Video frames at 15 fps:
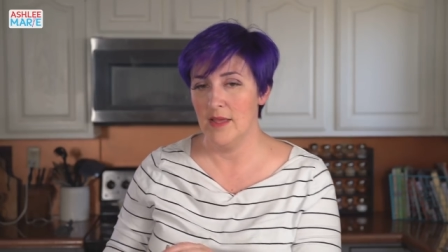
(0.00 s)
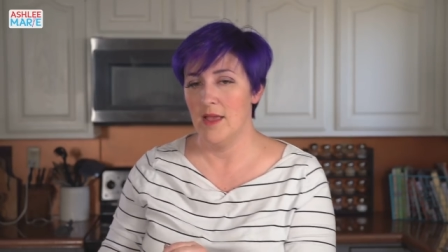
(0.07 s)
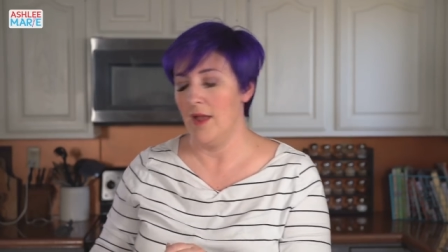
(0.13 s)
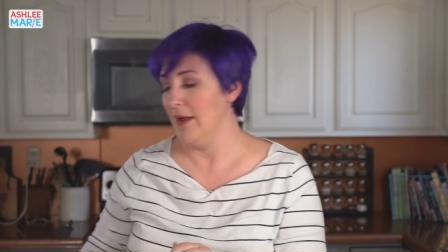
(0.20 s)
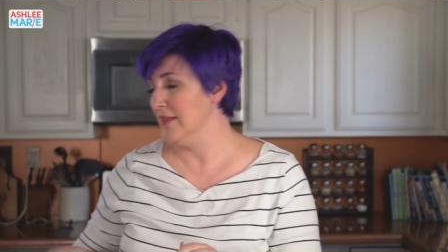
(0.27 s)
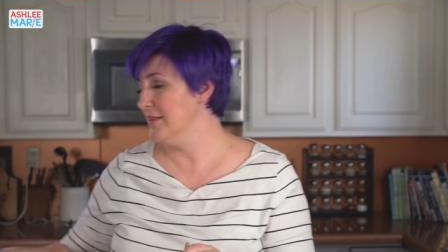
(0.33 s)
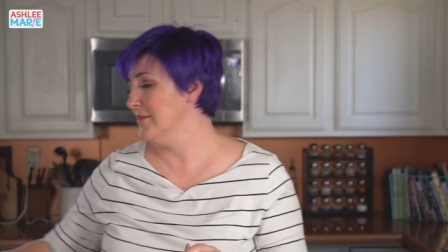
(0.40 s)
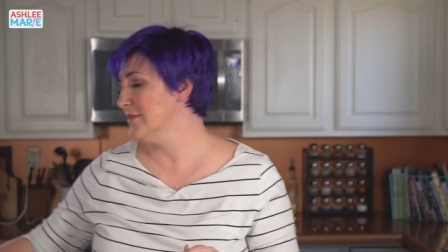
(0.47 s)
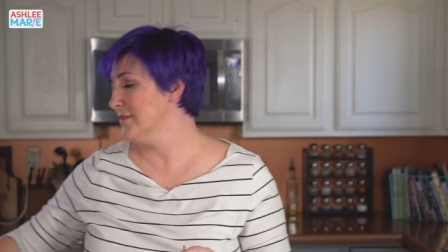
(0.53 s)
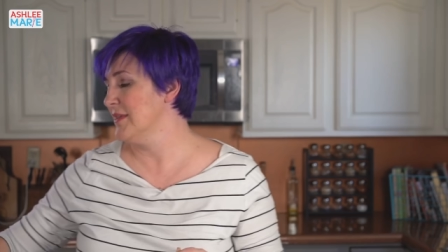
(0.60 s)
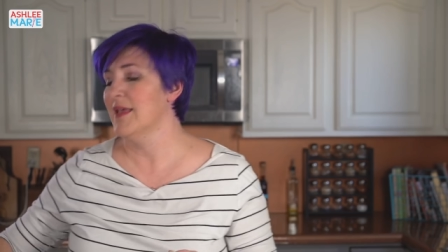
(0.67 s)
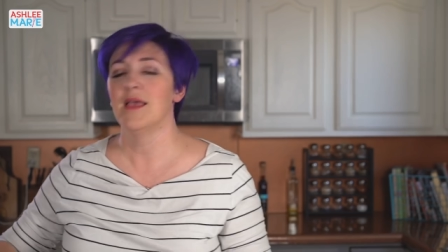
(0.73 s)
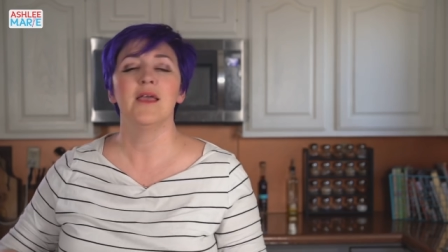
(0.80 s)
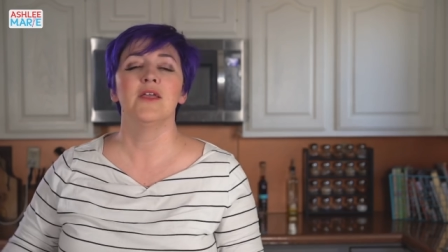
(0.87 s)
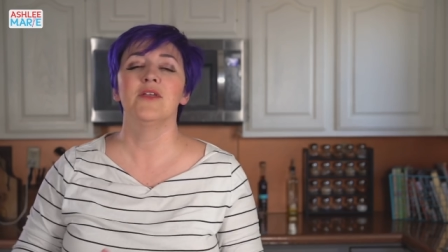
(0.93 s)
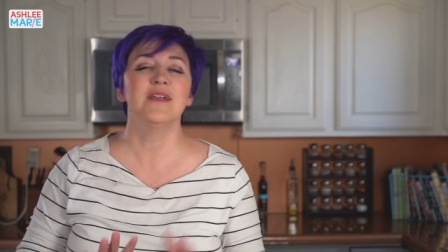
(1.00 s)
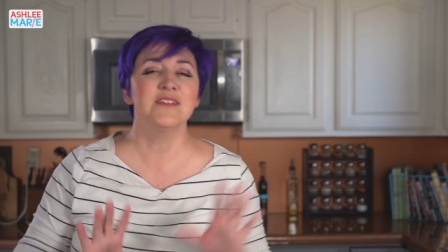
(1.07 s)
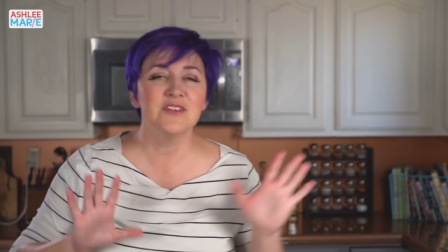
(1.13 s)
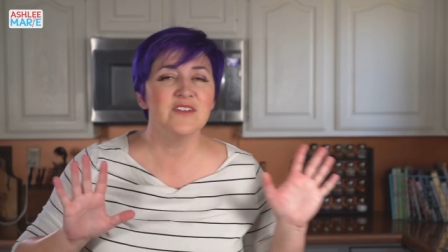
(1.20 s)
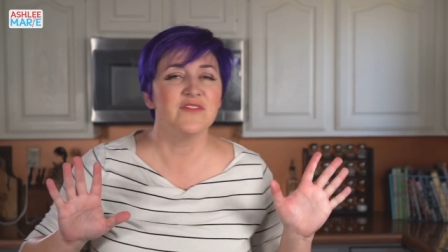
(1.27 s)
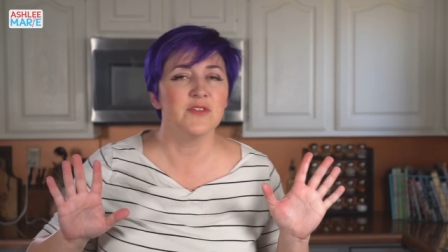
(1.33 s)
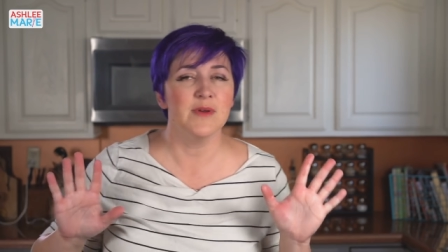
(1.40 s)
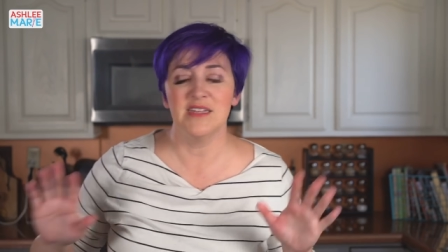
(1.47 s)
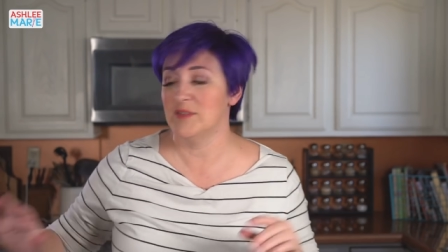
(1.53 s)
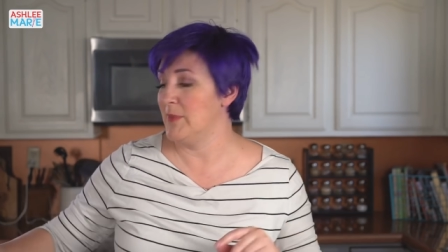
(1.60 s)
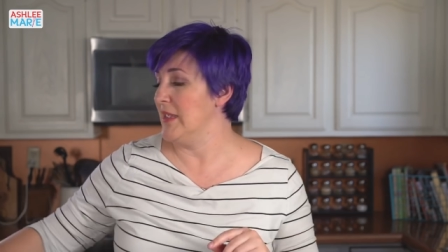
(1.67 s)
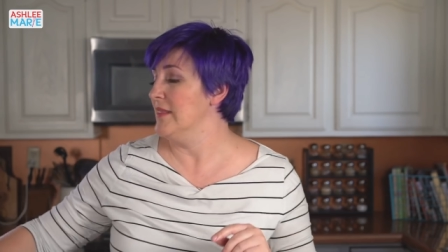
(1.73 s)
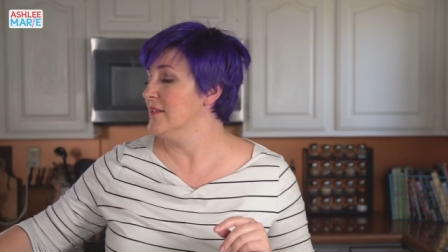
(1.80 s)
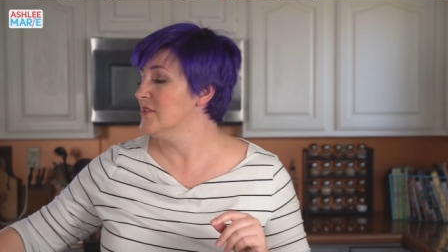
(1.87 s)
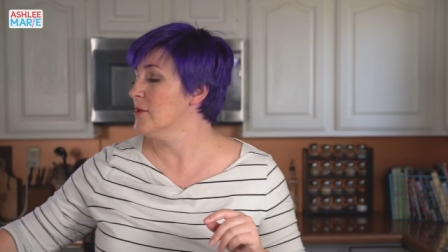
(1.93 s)
All right, you guys are here for the
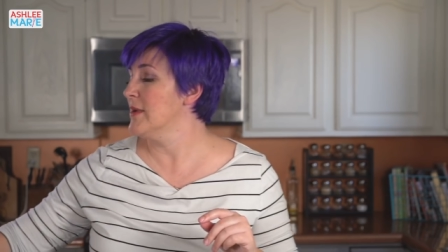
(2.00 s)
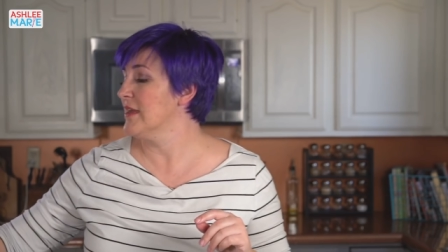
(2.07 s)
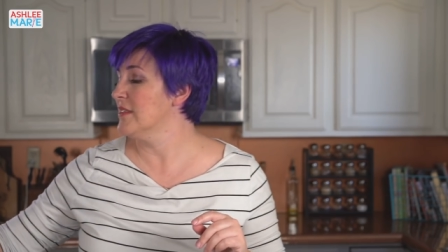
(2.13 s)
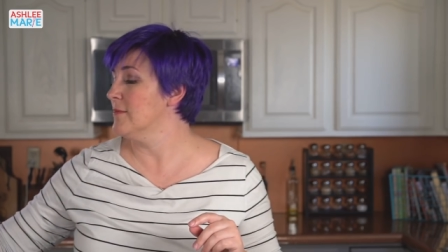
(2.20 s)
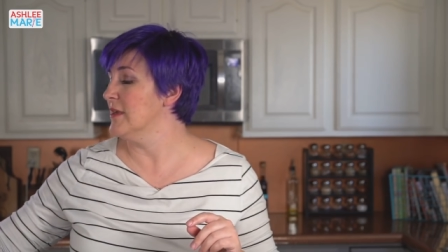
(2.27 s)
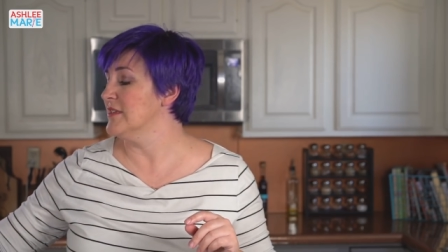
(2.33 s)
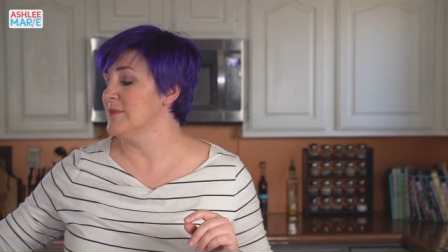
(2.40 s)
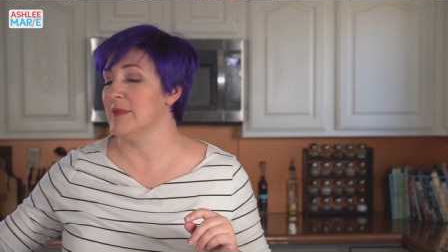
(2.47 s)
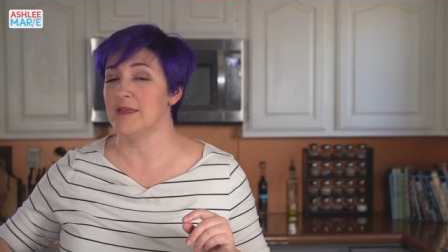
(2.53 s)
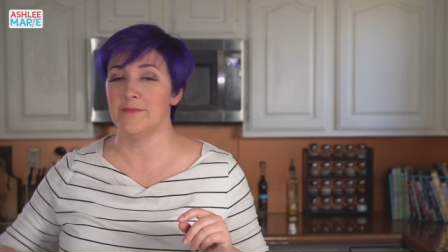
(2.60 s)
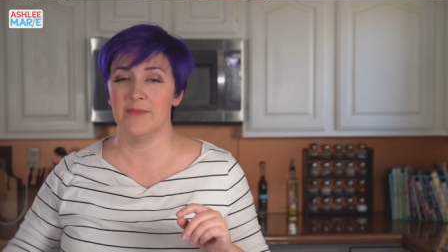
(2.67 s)
recipe. Let's go back to the recipe.